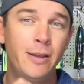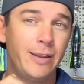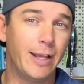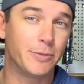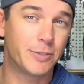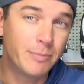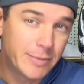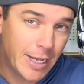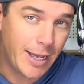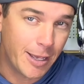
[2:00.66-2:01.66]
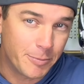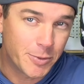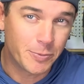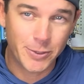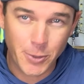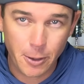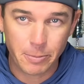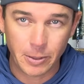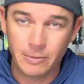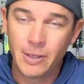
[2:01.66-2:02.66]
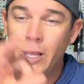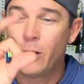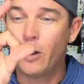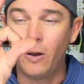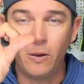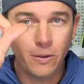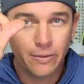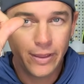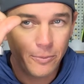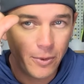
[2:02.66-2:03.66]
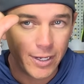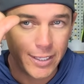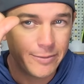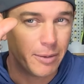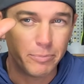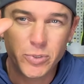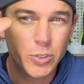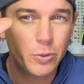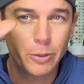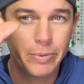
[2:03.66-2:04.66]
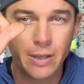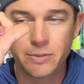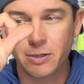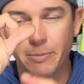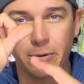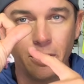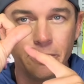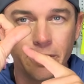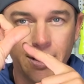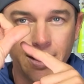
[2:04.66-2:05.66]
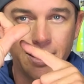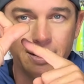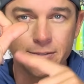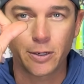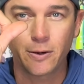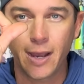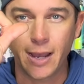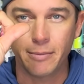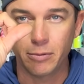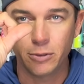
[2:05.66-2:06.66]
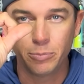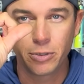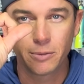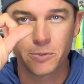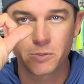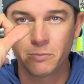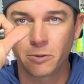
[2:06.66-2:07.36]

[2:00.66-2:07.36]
Now sometimes with tarpon, all they want, even a 200-pound tarpon, all they're going to hit is a crab, a little purple swimmer